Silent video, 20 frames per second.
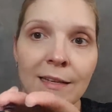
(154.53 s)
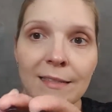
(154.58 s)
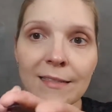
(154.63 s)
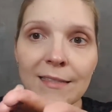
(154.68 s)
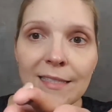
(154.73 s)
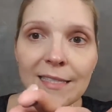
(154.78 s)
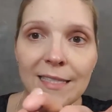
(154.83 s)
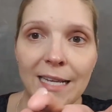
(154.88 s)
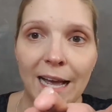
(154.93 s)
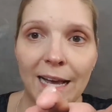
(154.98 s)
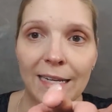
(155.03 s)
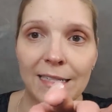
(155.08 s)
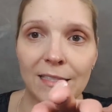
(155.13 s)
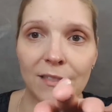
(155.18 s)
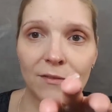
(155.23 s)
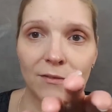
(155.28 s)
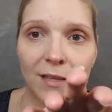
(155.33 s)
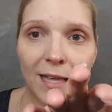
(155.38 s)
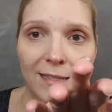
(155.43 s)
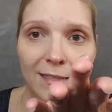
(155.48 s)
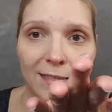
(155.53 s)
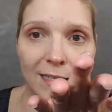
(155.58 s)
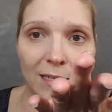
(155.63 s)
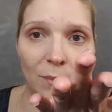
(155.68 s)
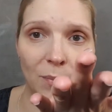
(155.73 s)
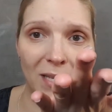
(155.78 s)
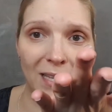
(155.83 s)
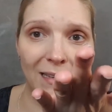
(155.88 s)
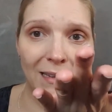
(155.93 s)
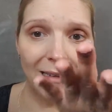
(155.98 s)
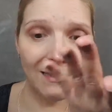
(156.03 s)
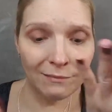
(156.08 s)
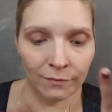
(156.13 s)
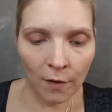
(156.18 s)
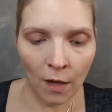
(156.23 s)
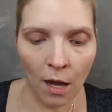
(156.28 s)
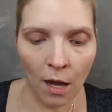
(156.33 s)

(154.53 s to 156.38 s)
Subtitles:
size of less than a pea,